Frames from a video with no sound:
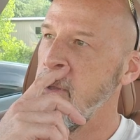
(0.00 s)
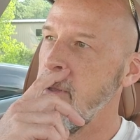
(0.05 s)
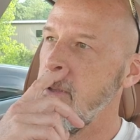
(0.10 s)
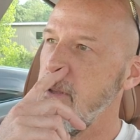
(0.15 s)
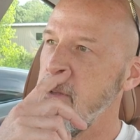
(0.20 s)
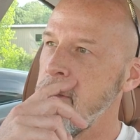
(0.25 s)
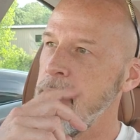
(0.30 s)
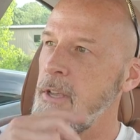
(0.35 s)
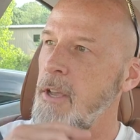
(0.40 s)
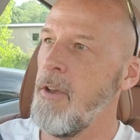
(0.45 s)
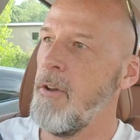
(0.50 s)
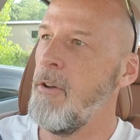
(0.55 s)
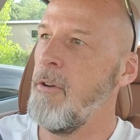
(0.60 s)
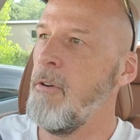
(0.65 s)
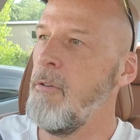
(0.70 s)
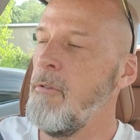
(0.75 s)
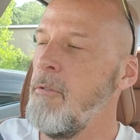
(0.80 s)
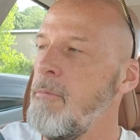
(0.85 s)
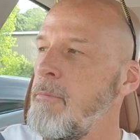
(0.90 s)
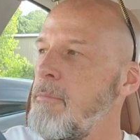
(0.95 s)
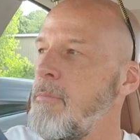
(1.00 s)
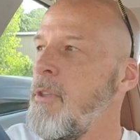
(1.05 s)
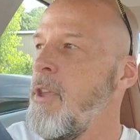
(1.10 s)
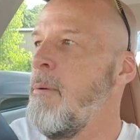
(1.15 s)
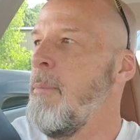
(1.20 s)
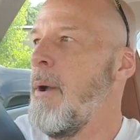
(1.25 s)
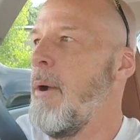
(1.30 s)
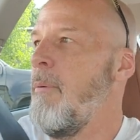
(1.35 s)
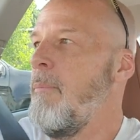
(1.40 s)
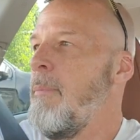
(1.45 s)
so
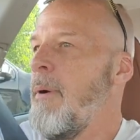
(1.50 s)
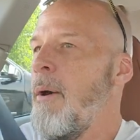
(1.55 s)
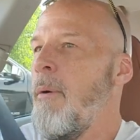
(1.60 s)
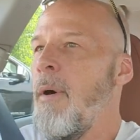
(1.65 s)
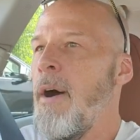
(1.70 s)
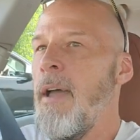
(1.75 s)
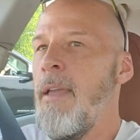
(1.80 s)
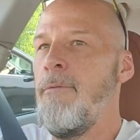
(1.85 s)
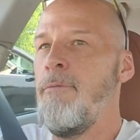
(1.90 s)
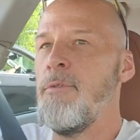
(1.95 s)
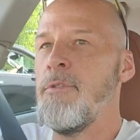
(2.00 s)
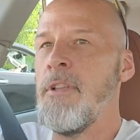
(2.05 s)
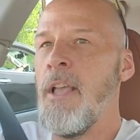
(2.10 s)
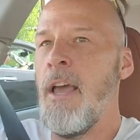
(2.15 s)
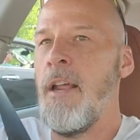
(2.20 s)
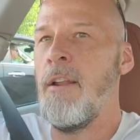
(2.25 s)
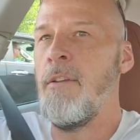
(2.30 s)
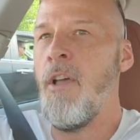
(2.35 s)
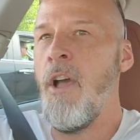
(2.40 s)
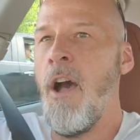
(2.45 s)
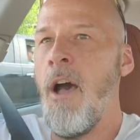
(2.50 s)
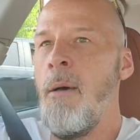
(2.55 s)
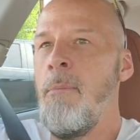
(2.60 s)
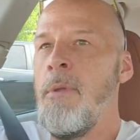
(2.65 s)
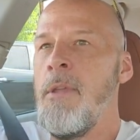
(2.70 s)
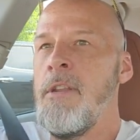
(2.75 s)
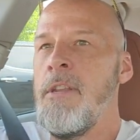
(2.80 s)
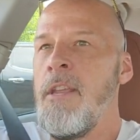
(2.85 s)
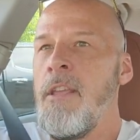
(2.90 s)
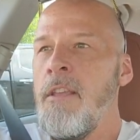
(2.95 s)
my wife was kind of
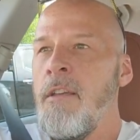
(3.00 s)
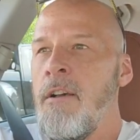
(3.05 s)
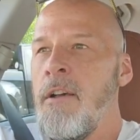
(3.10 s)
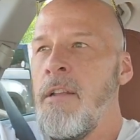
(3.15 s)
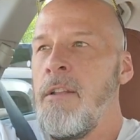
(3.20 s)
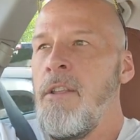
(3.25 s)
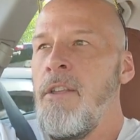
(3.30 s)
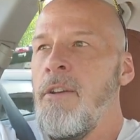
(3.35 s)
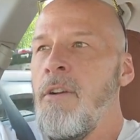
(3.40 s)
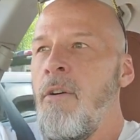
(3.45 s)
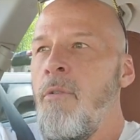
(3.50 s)
commenting on